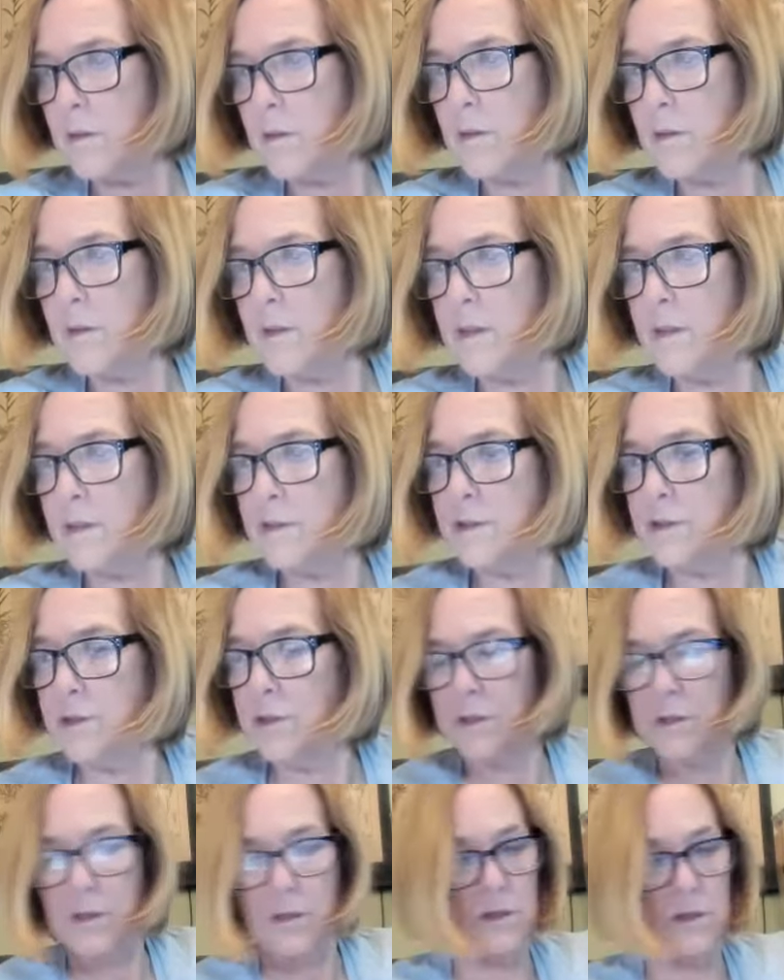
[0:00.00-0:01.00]
All right, she
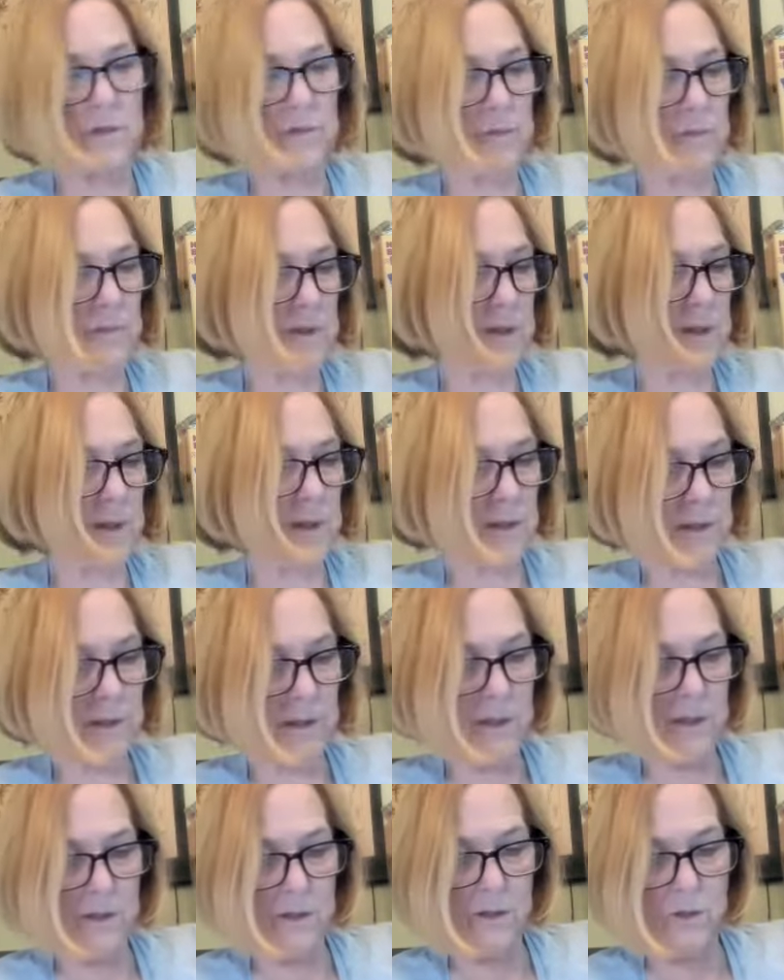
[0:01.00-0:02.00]
can go from
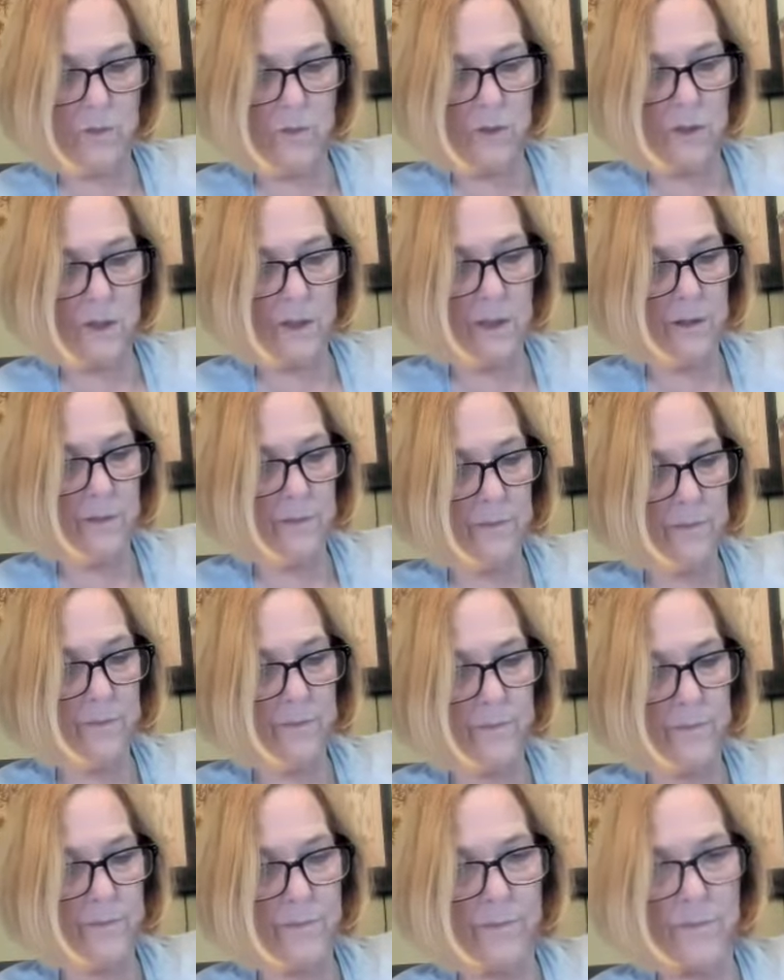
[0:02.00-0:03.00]
16 to 20.
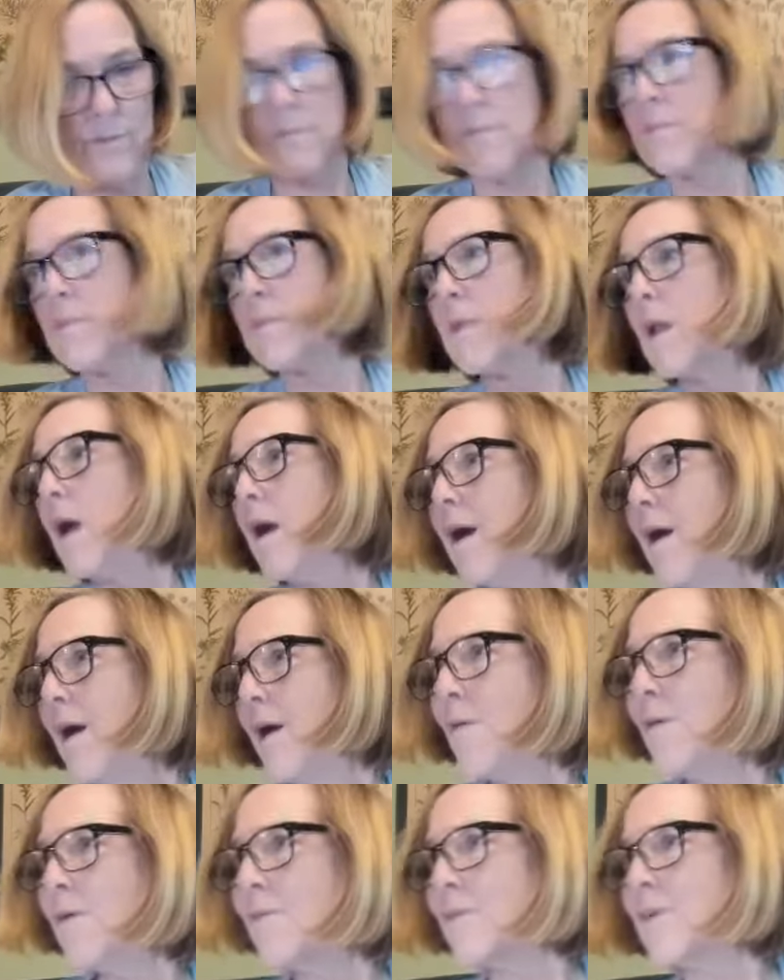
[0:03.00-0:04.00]

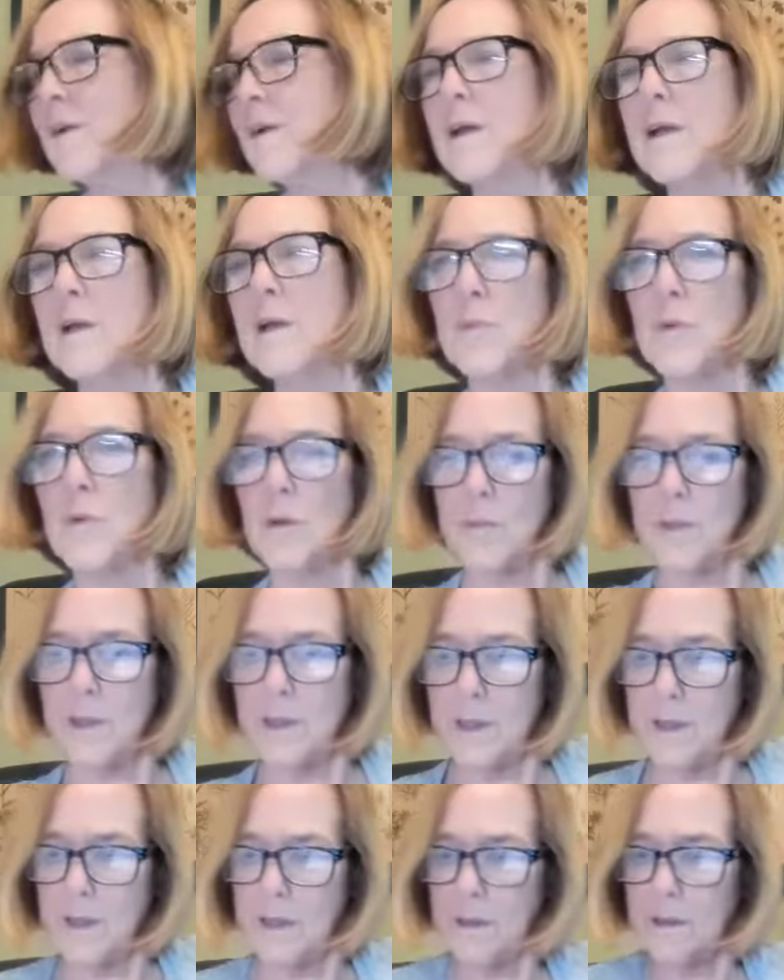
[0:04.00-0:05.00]
Oh, I forgot I brought my
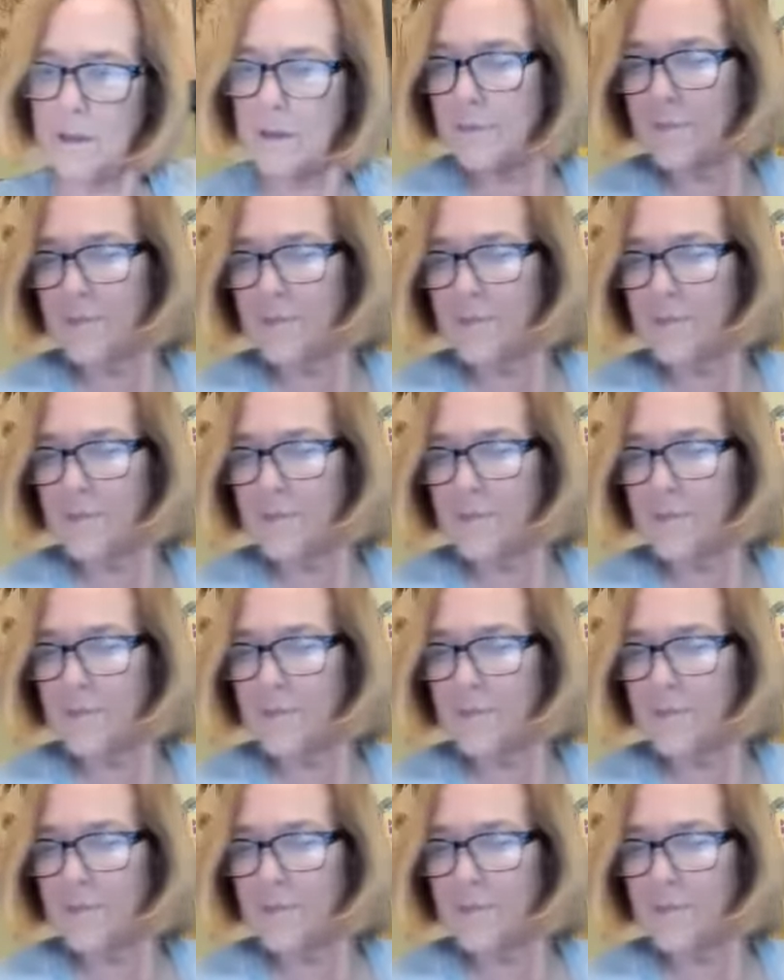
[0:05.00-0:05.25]
neck.